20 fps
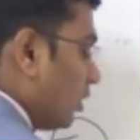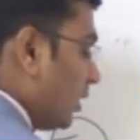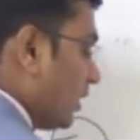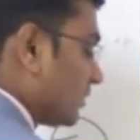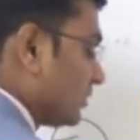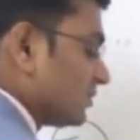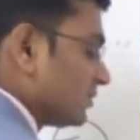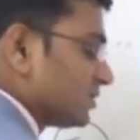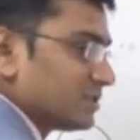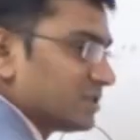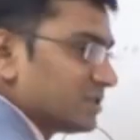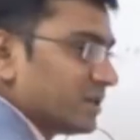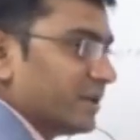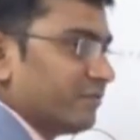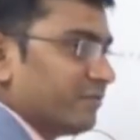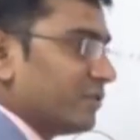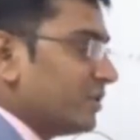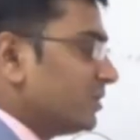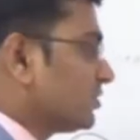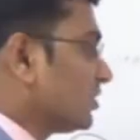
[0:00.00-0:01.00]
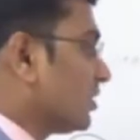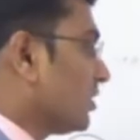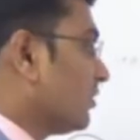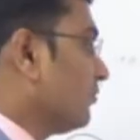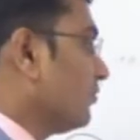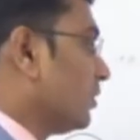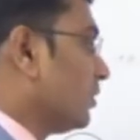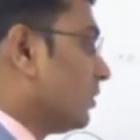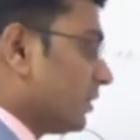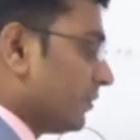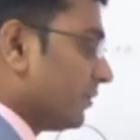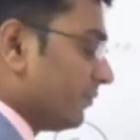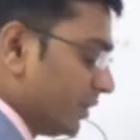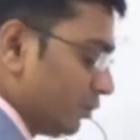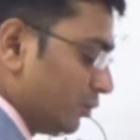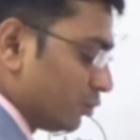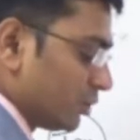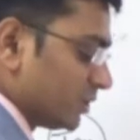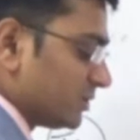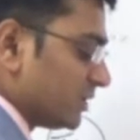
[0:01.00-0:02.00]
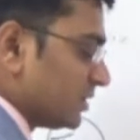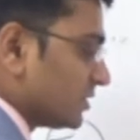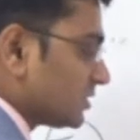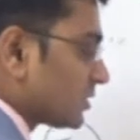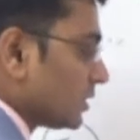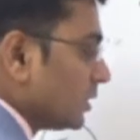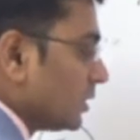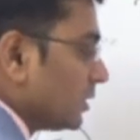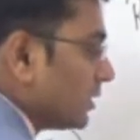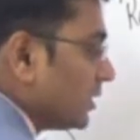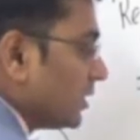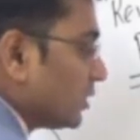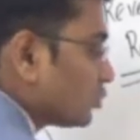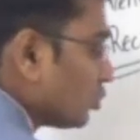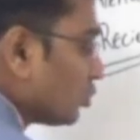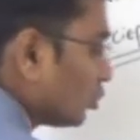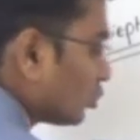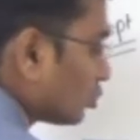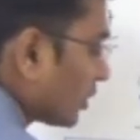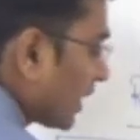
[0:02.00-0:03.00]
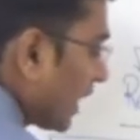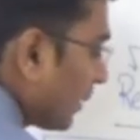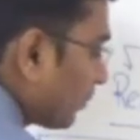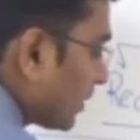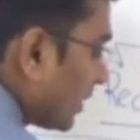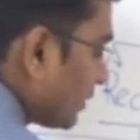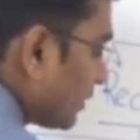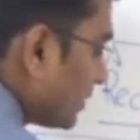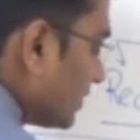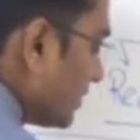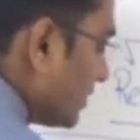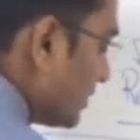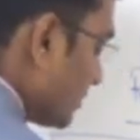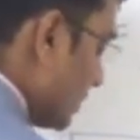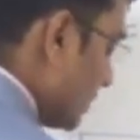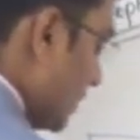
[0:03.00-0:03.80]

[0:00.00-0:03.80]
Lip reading: or this is the definition of revenue receipts. Let's go to capital receipts.